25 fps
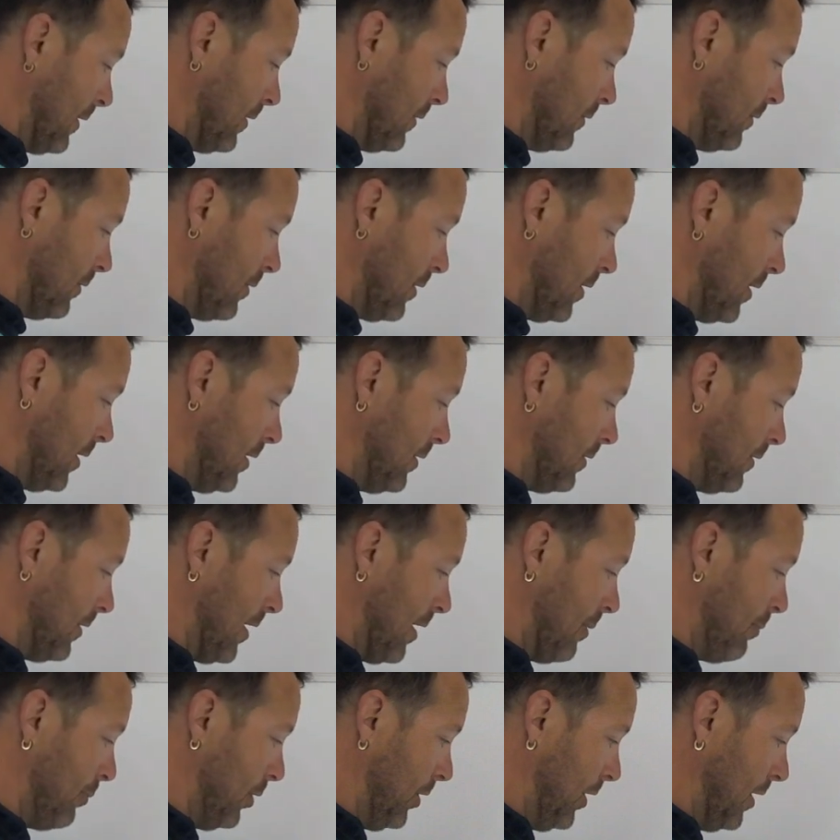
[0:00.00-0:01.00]
All right,
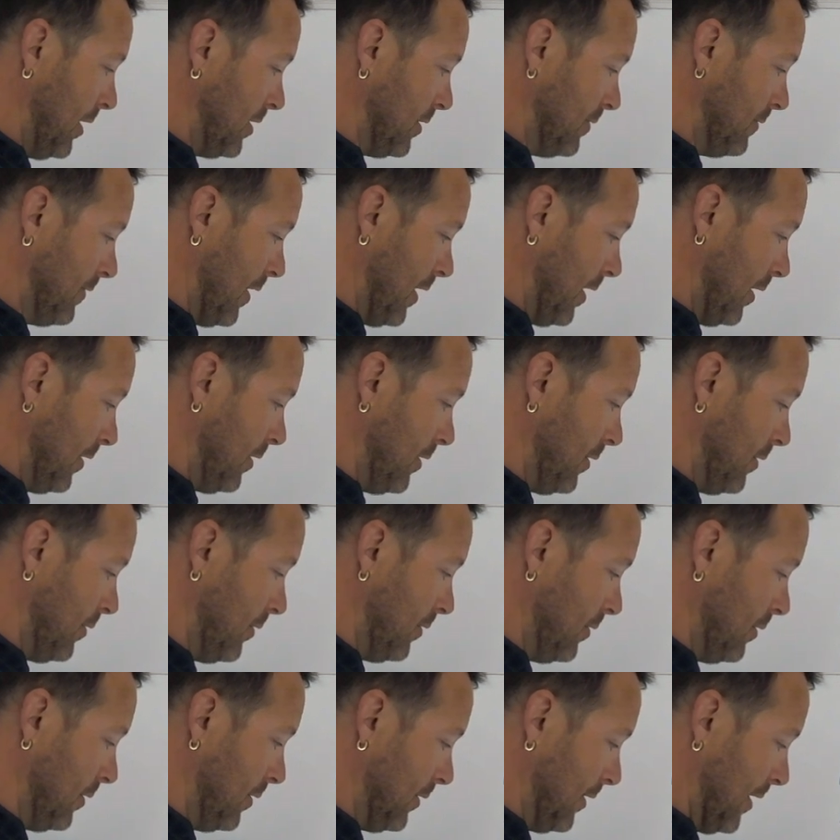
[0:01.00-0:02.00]
that place value.
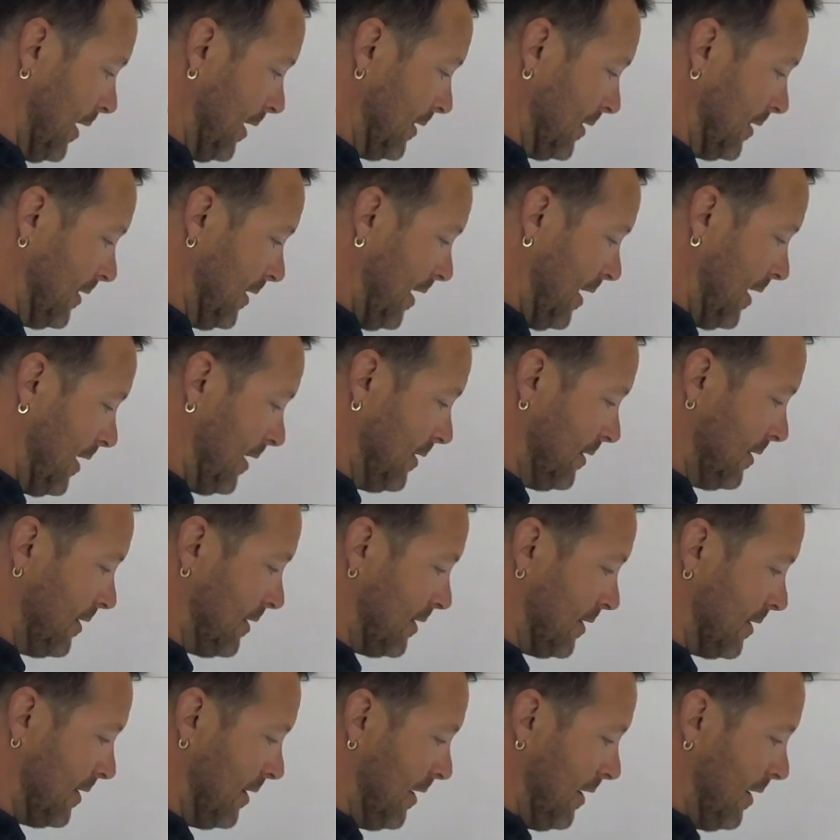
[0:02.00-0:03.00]
That's
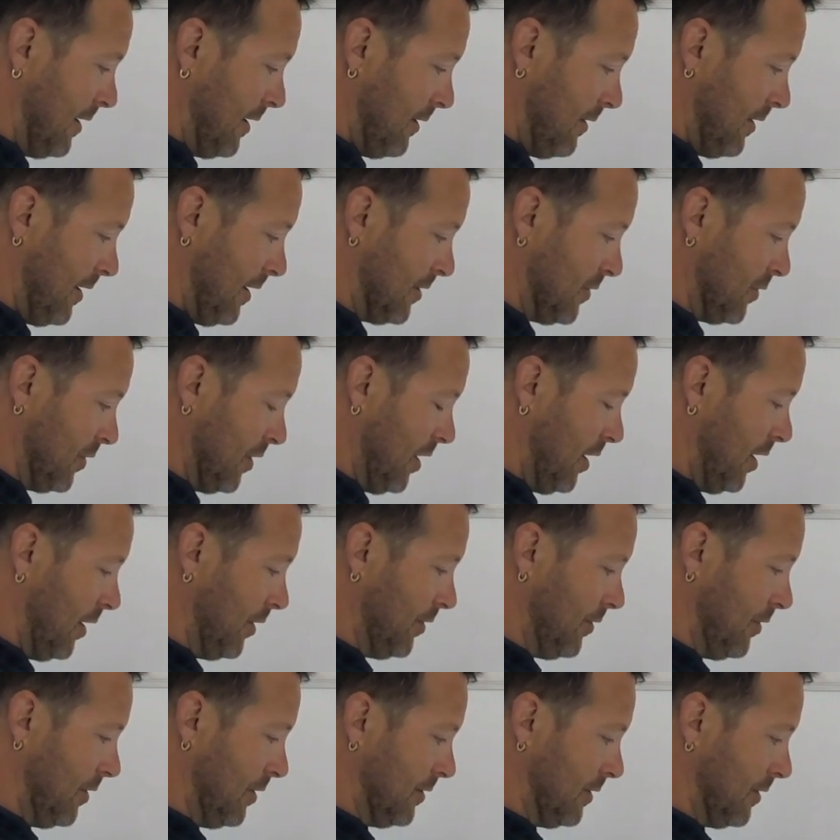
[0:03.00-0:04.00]
tenths, that's
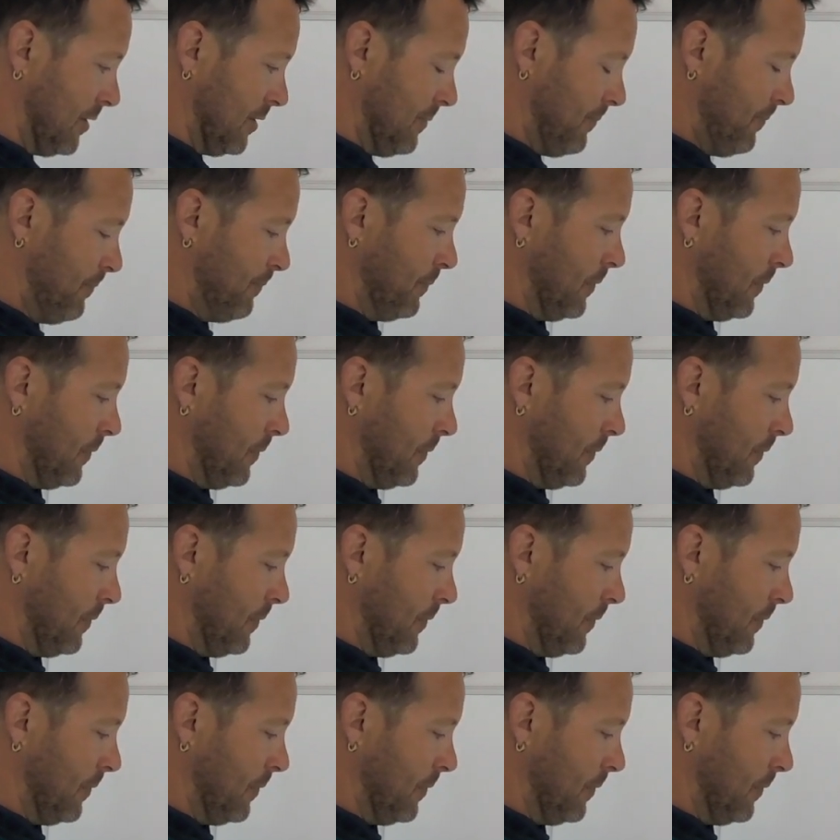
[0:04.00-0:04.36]
100ths.